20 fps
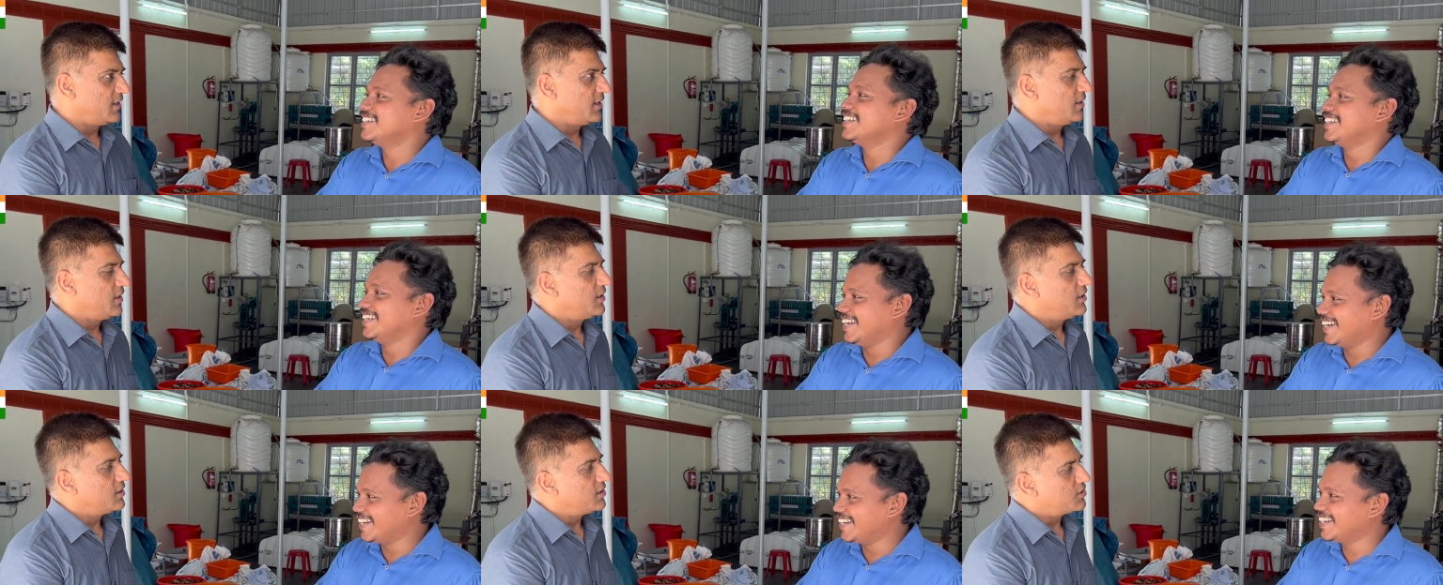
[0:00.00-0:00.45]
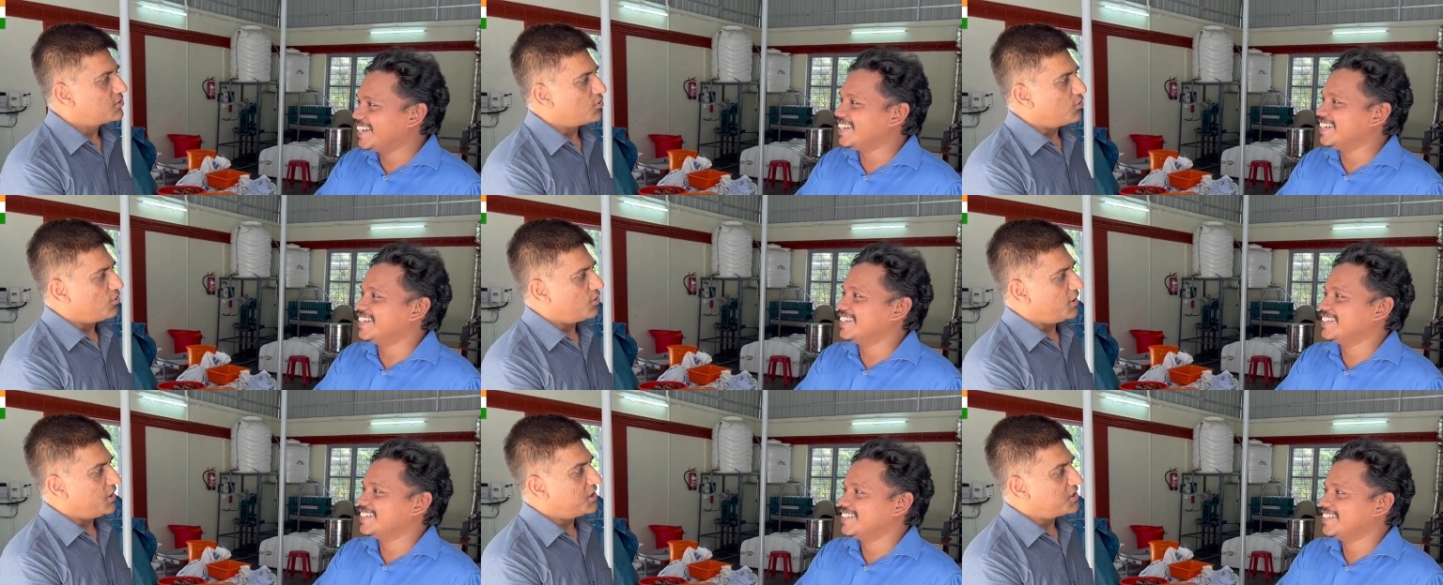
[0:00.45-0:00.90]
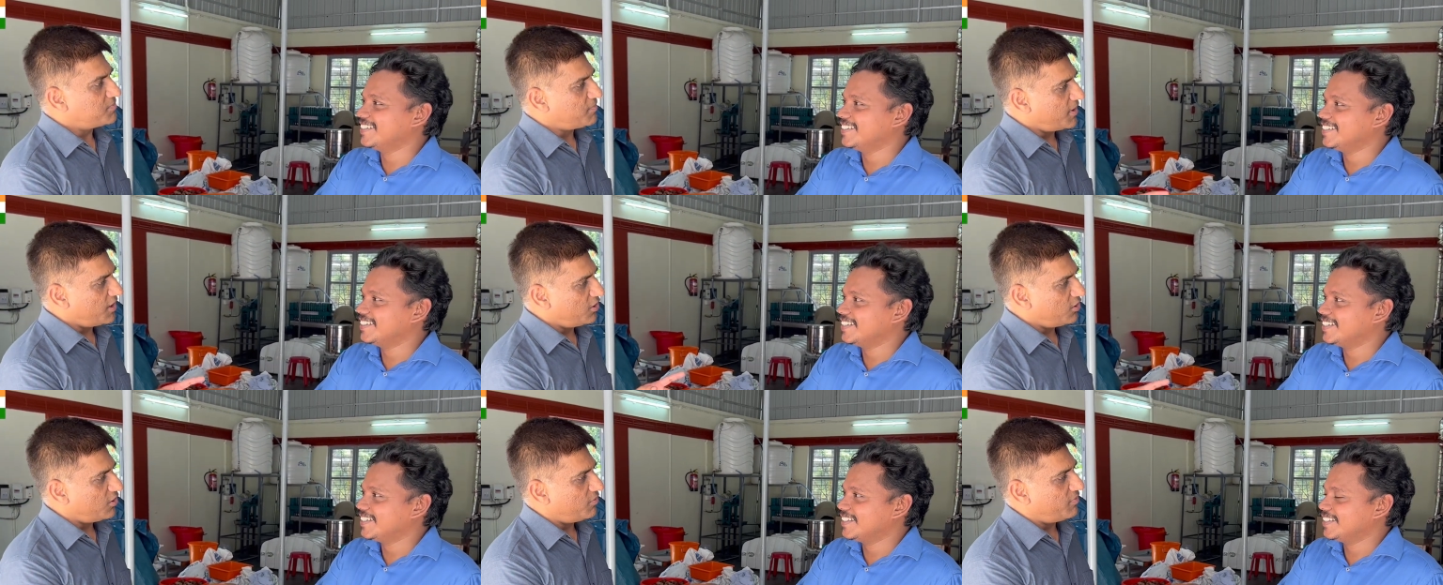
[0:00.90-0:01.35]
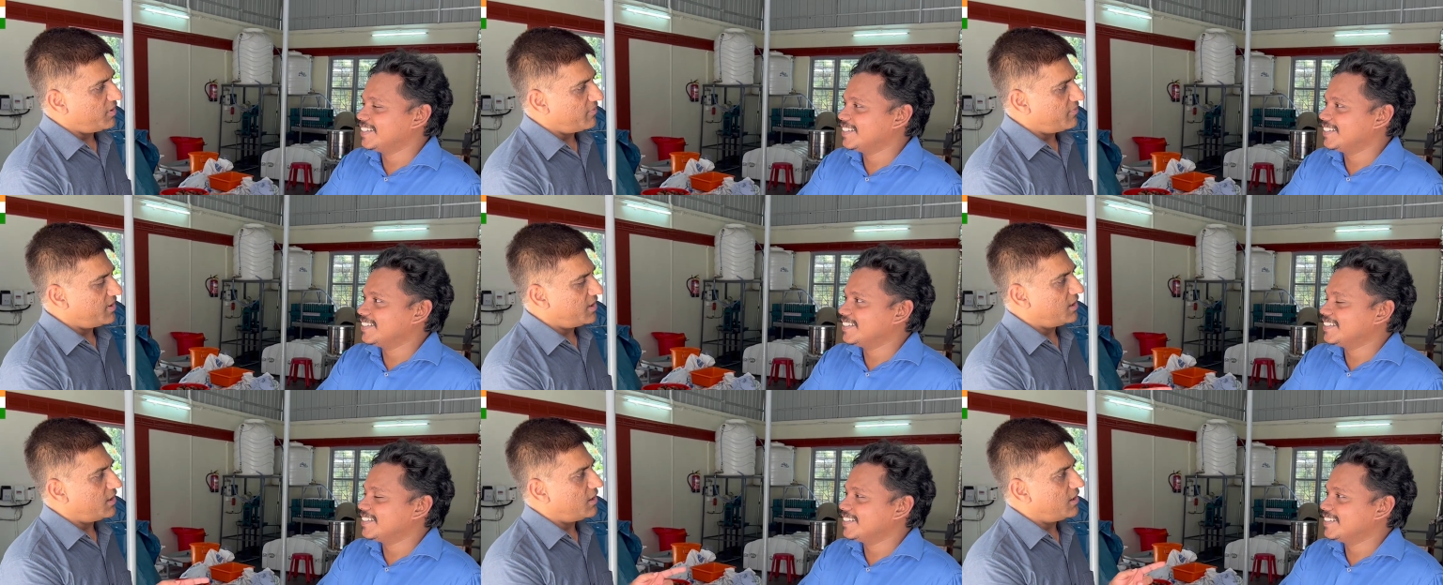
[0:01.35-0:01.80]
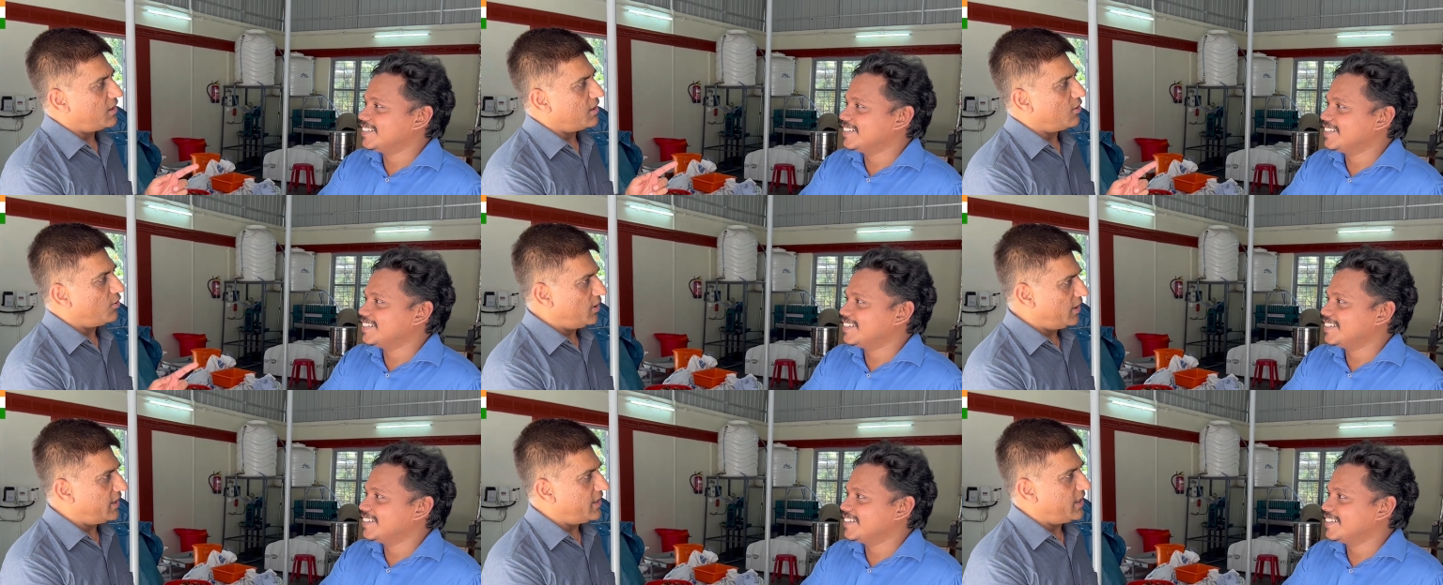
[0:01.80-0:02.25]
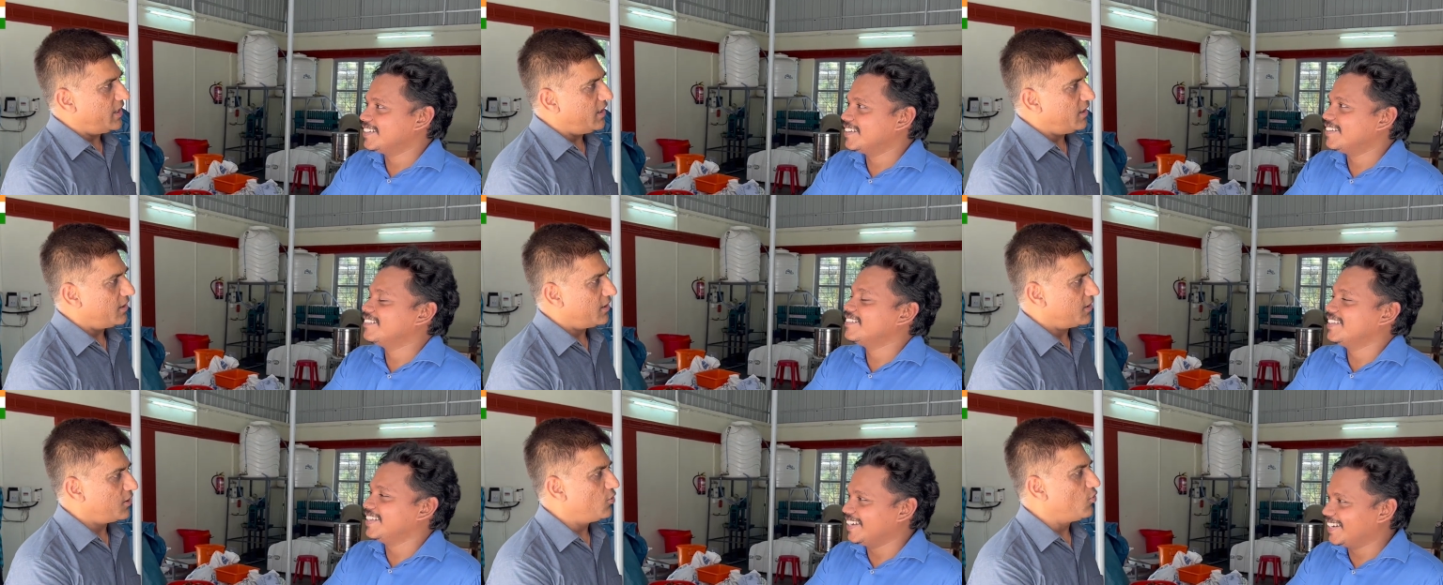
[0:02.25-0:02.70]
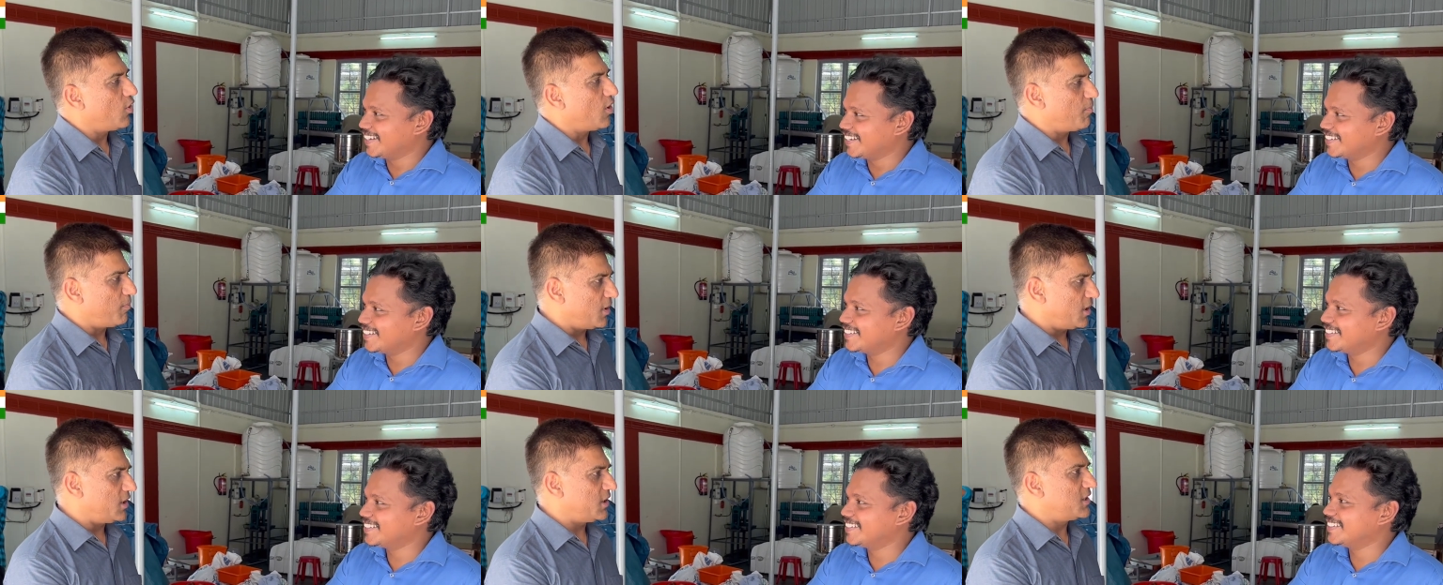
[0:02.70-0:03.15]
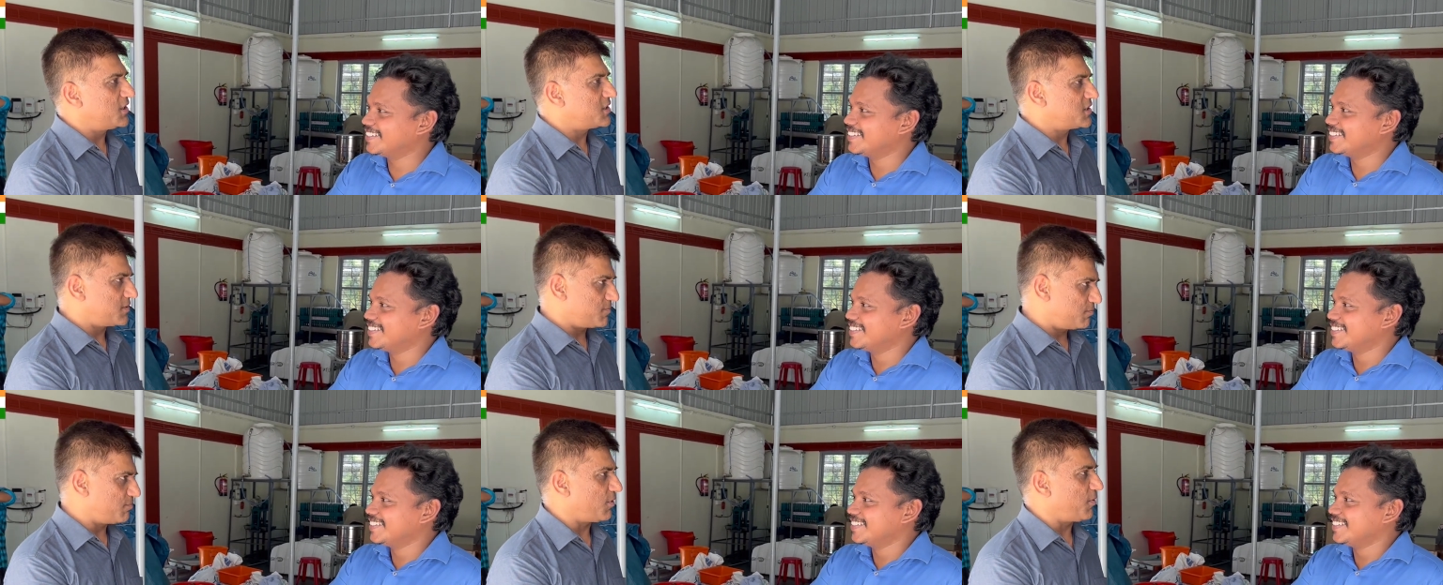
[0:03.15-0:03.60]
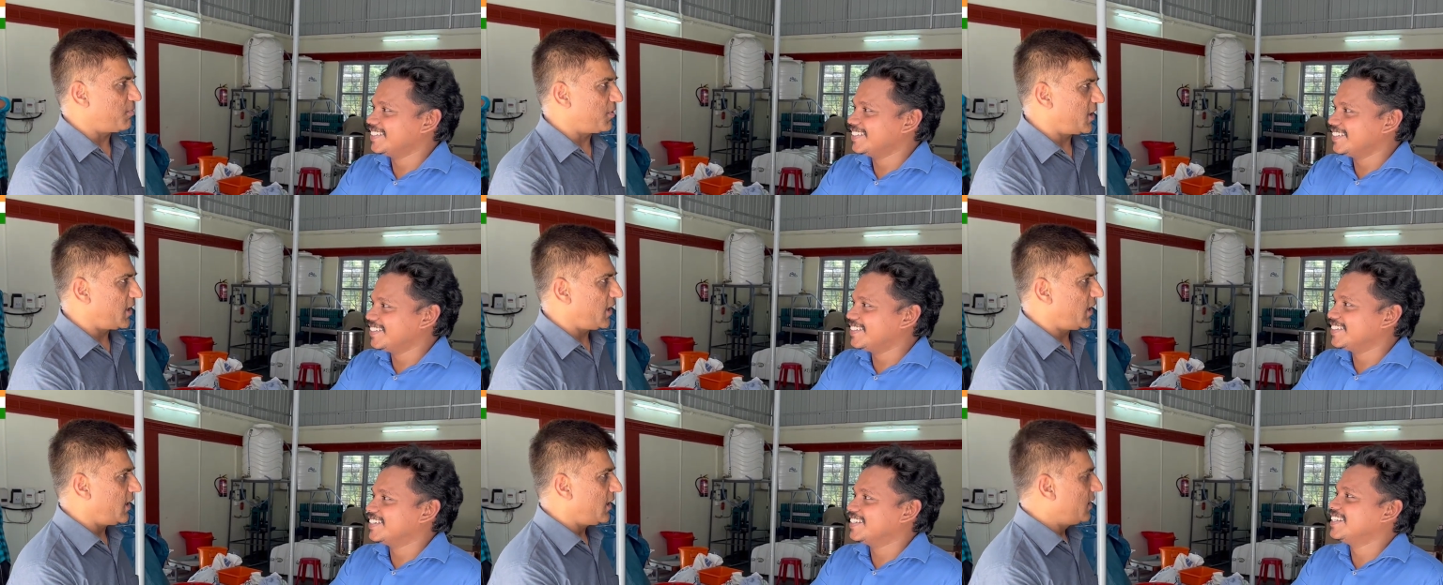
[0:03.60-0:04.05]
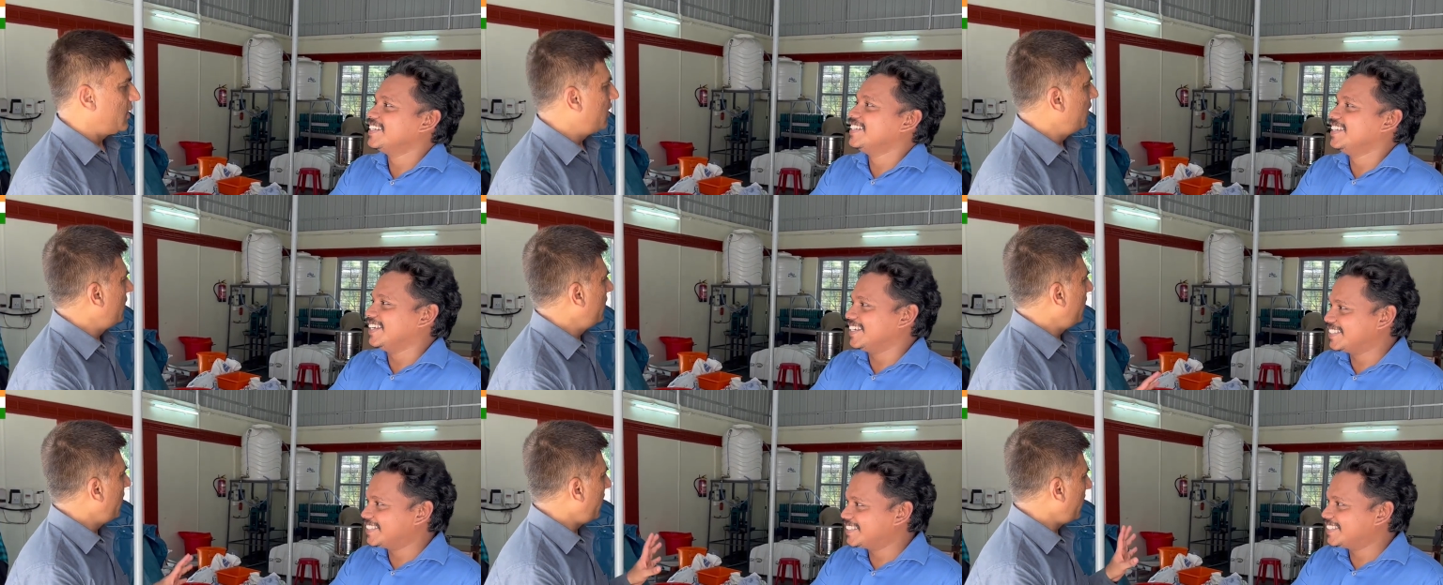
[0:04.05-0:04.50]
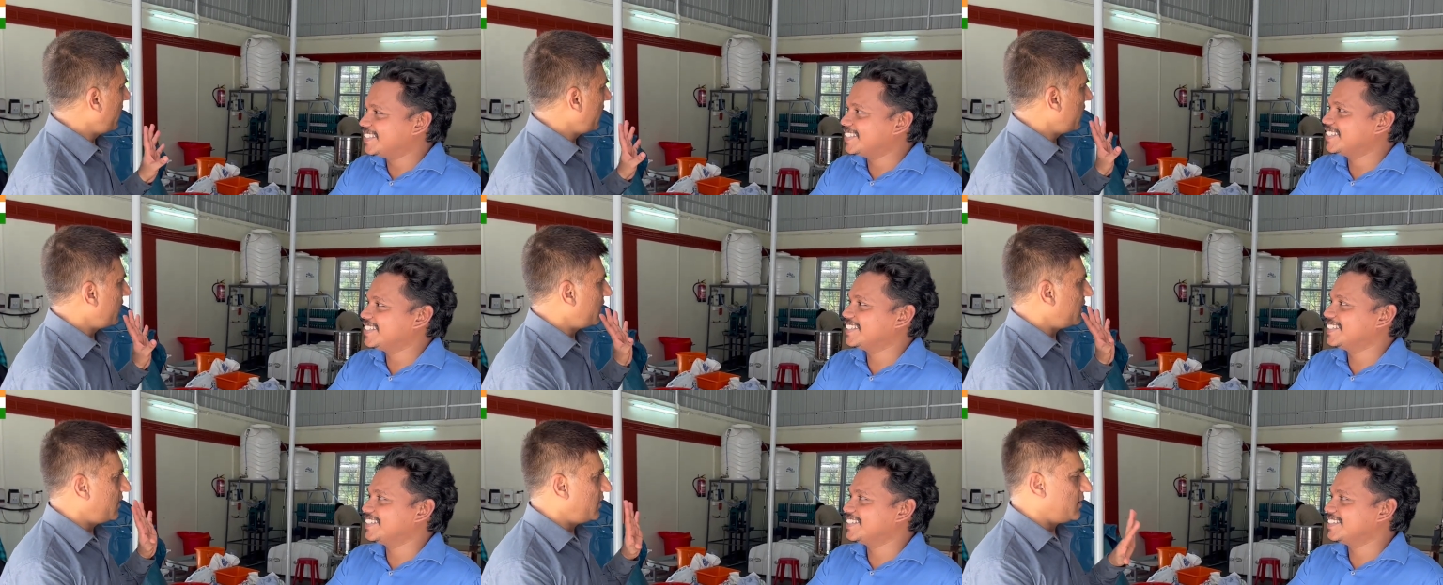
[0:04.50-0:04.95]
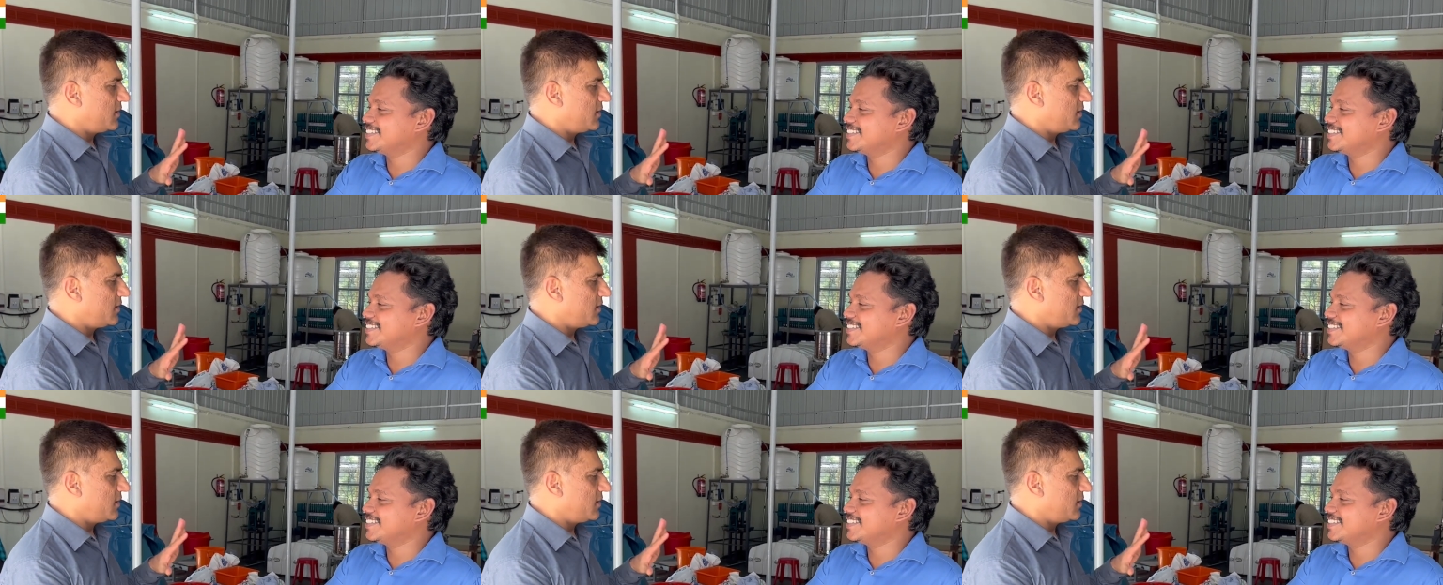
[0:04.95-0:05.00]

Speaker 1: Yeah. So in spite of having a holiday, you opened this property and